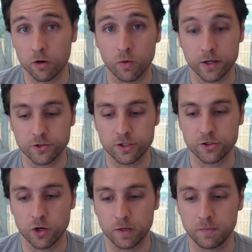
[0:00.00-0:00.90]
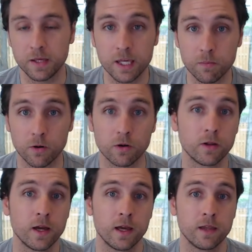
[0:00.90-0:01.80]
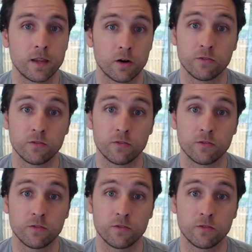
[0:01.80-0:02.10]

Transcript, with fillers: and why you see so many people that are